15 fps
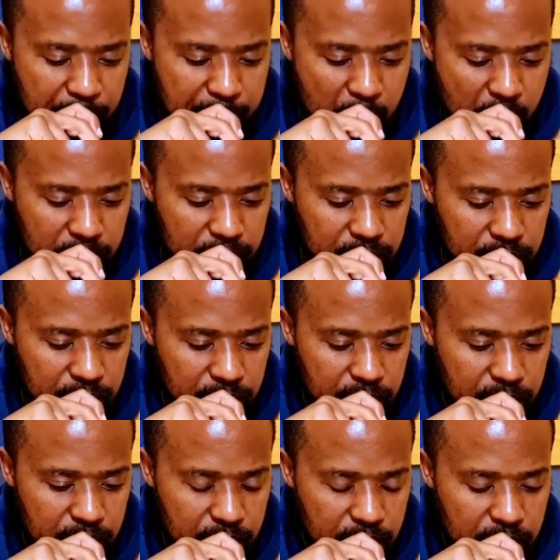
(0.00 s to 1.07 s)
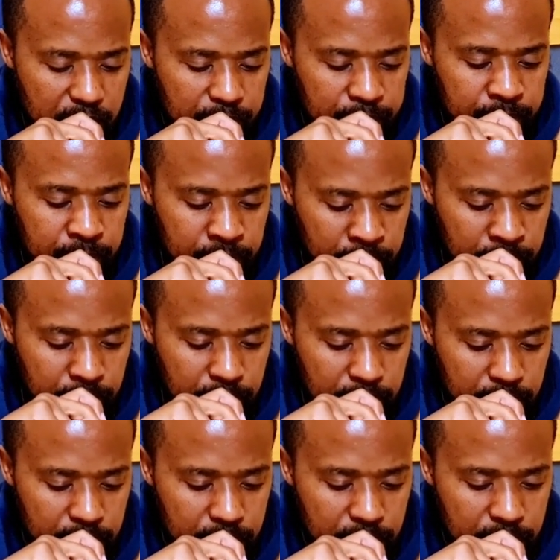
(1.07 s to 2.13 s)
Come on. The stranger. Mm
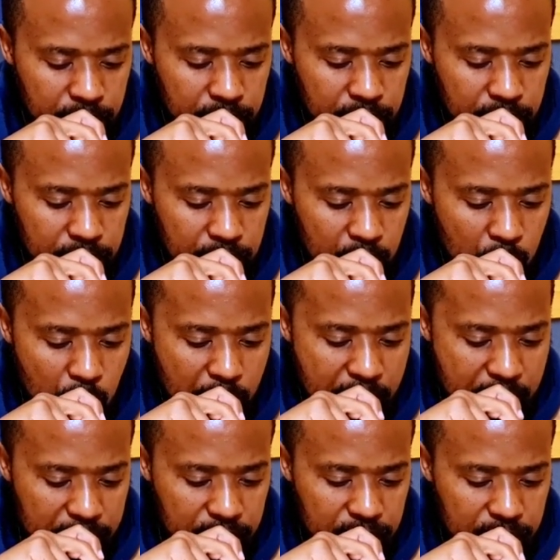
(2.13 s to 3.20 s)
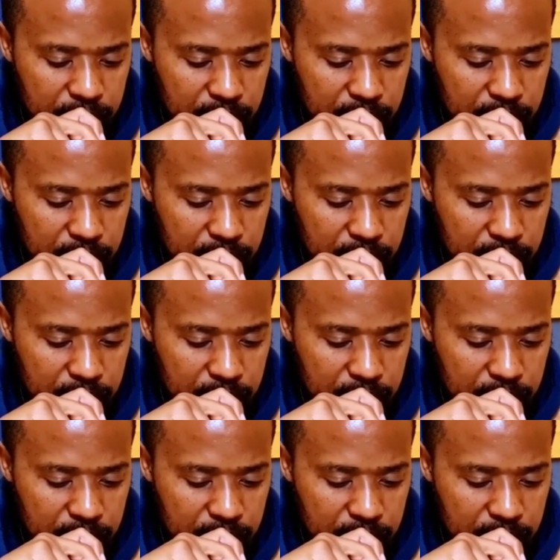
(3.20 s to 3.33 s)
-hmm. Nor the poor. Go ahead.